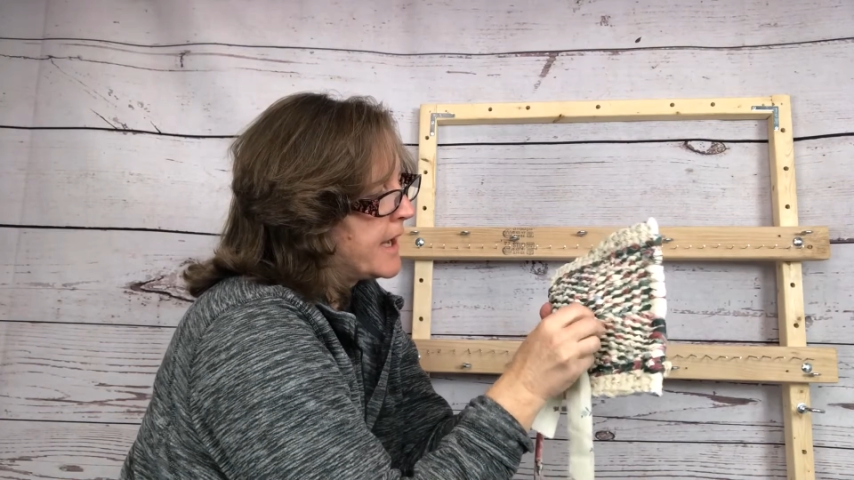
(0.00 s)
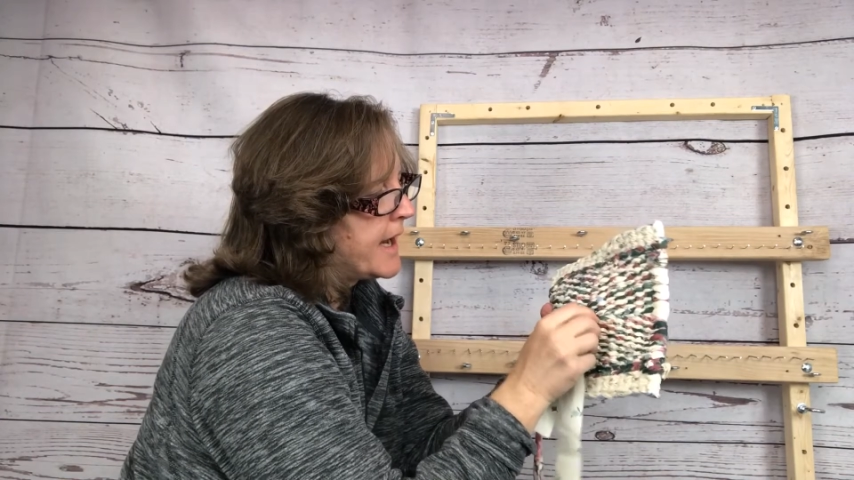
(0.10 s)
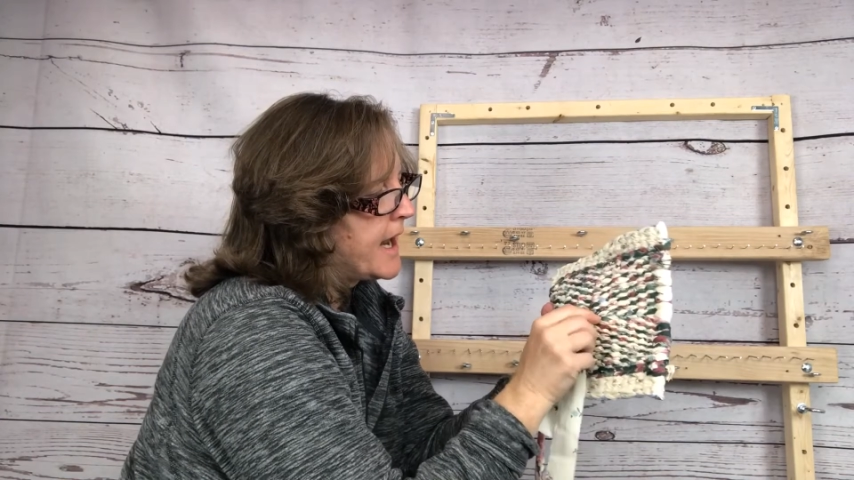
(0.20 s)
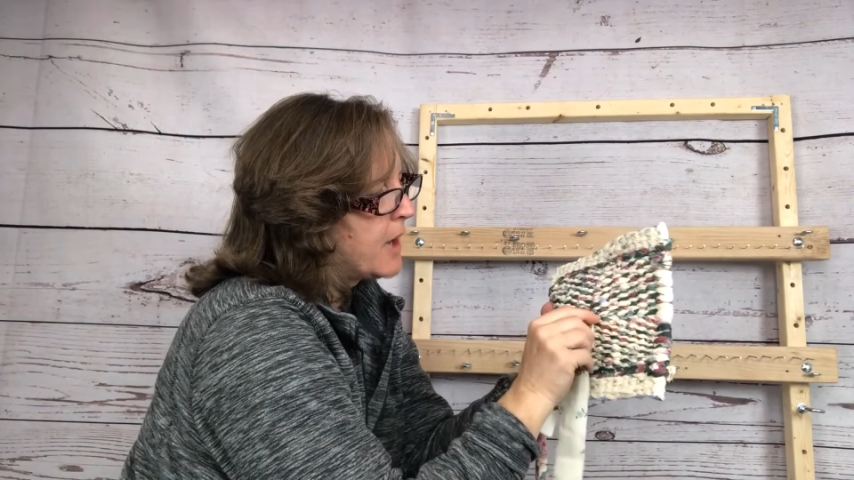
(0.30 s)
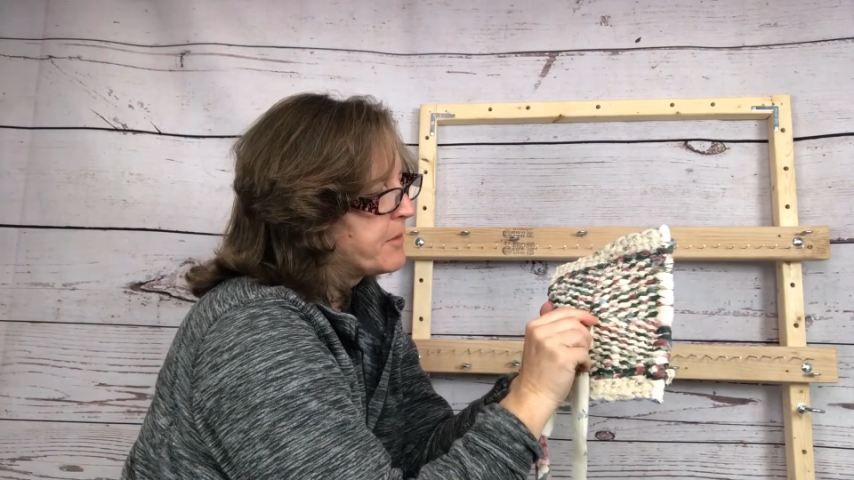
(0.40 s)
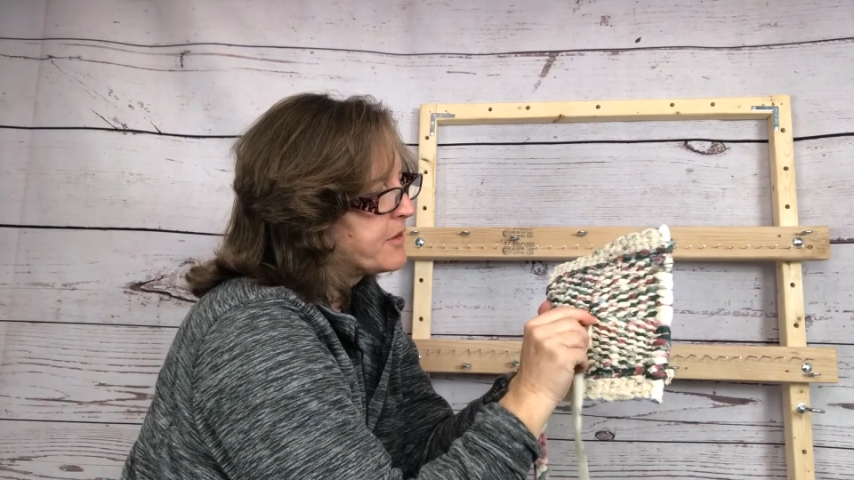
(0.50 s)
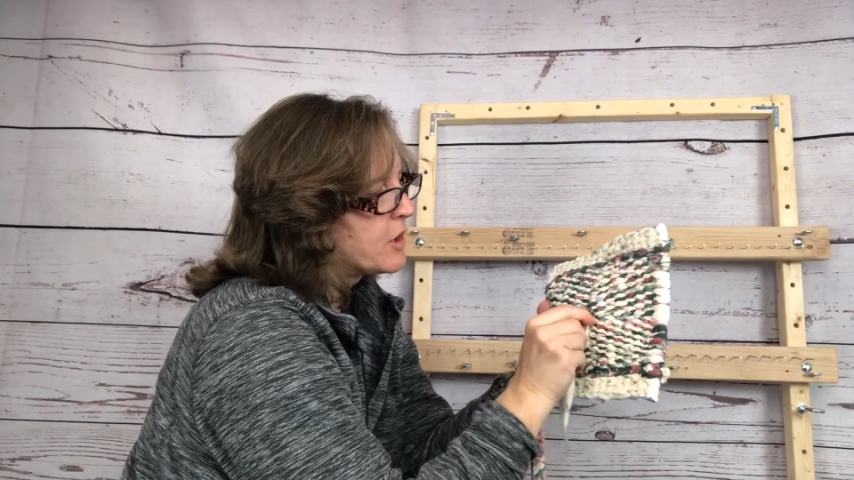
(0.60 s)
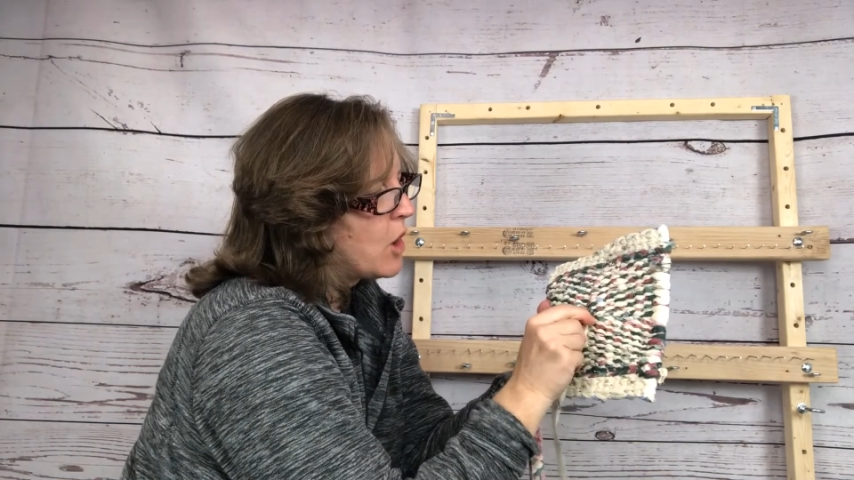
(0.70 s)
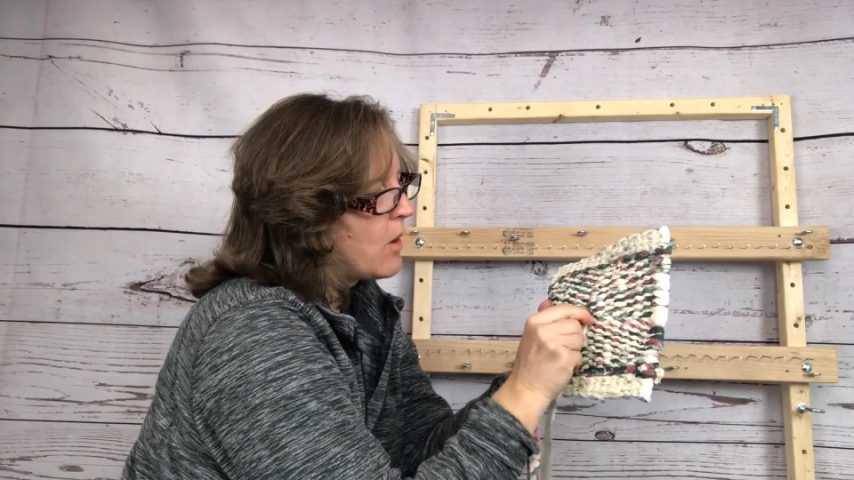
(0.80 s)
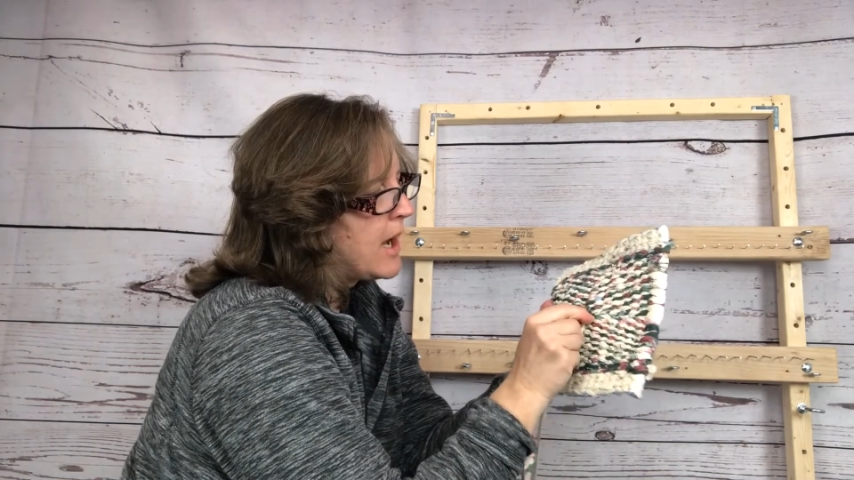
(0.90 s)
It helps to
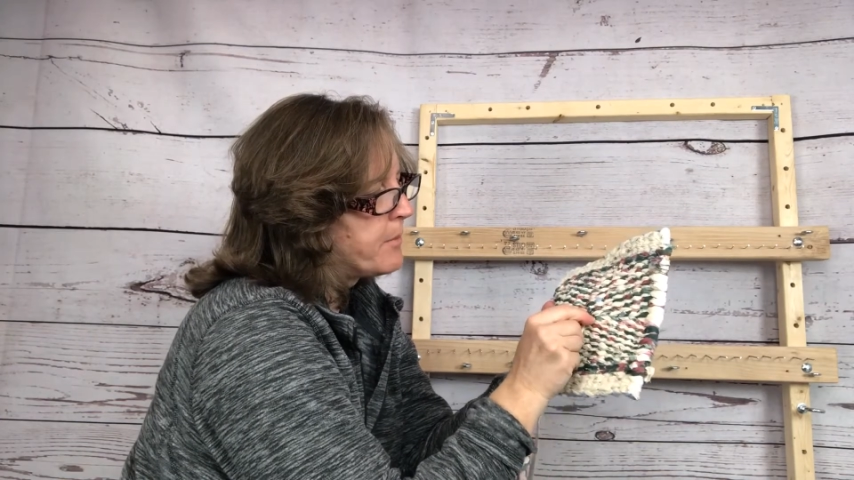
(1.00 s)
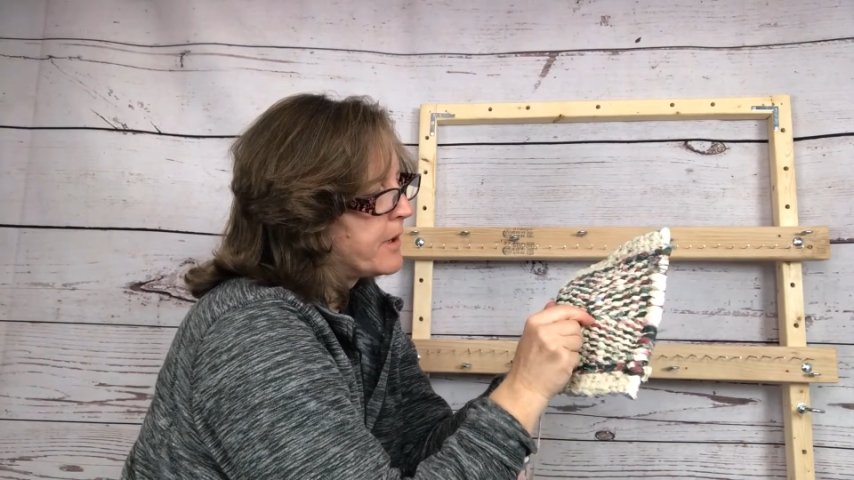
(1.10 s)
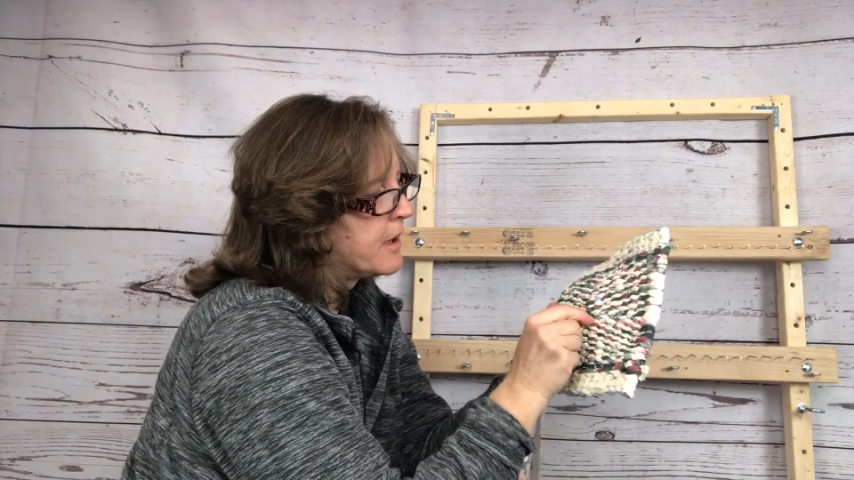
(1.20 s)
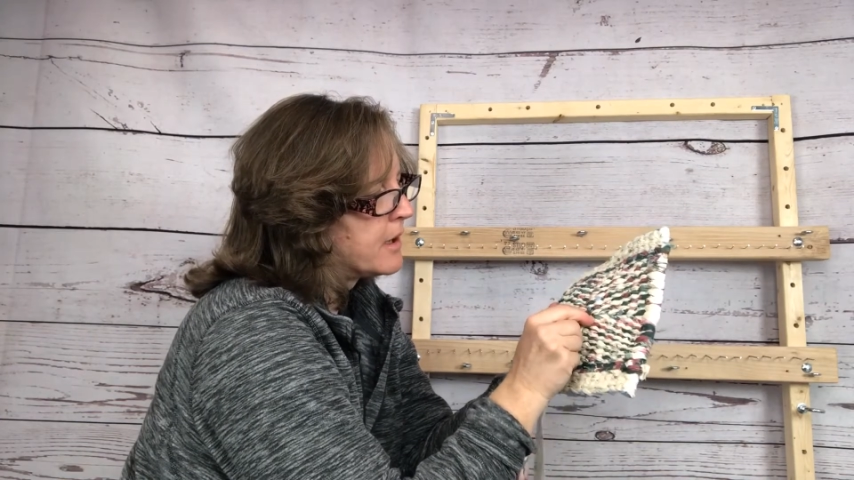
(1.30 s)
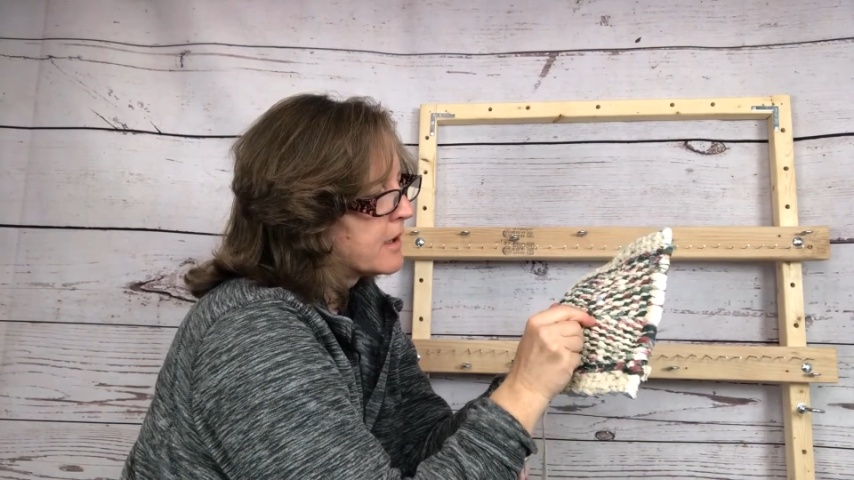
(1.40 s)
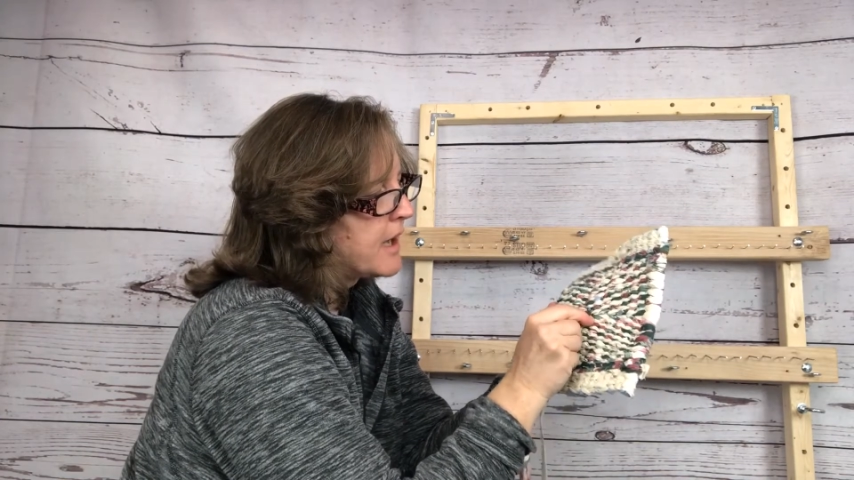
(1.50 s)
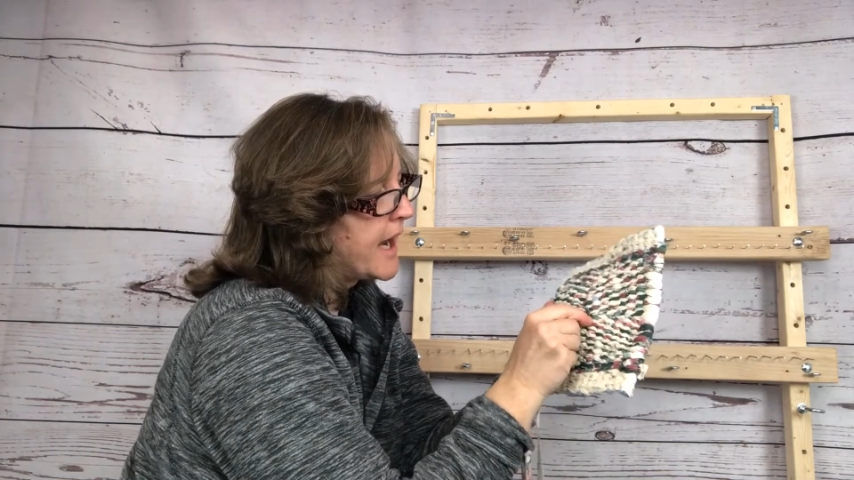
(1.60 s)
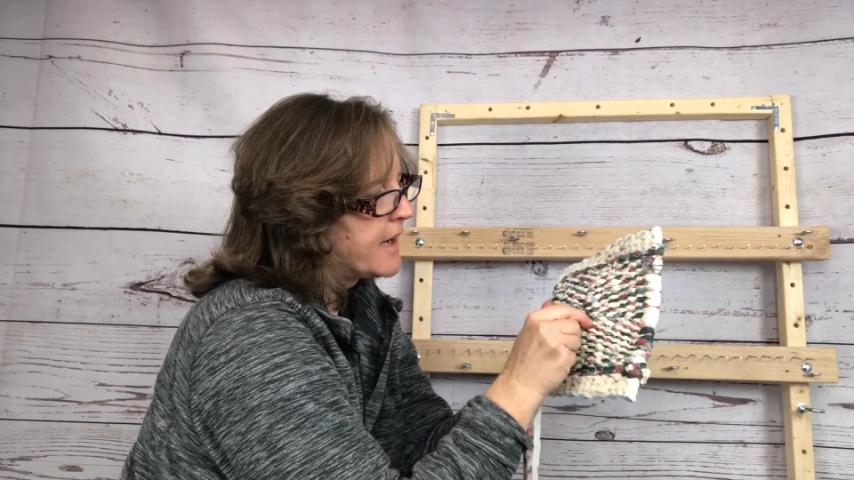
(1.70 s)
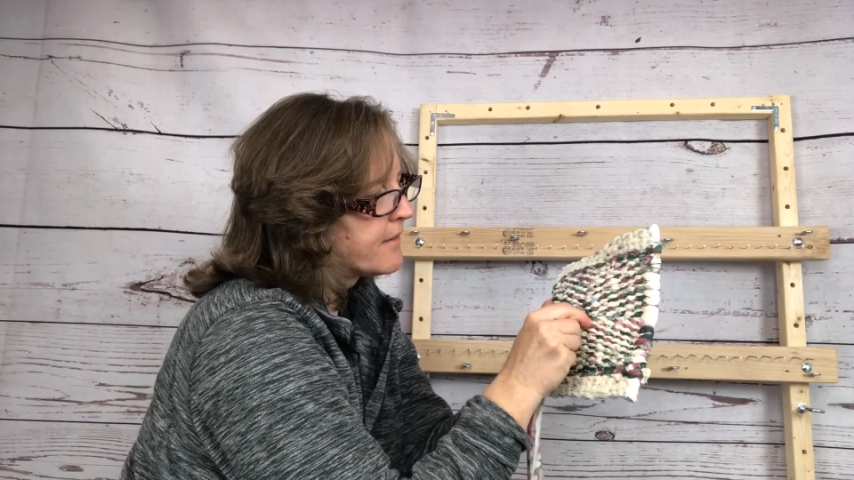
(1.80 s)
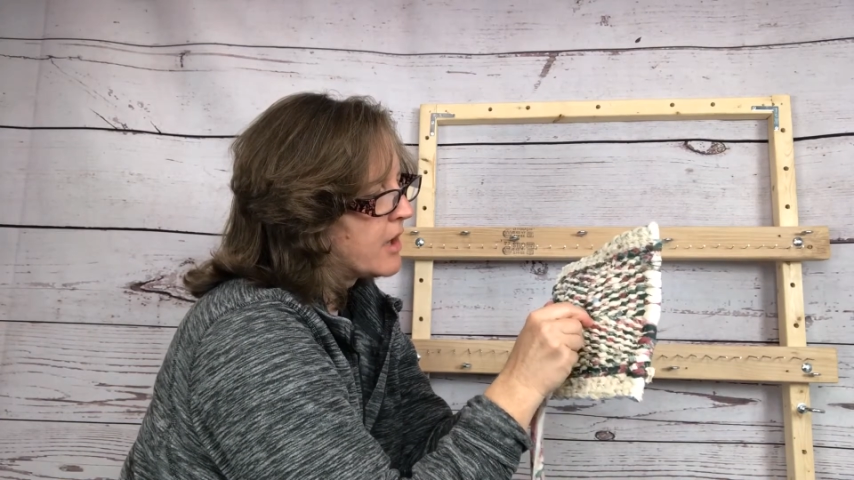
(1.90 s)
go up kind of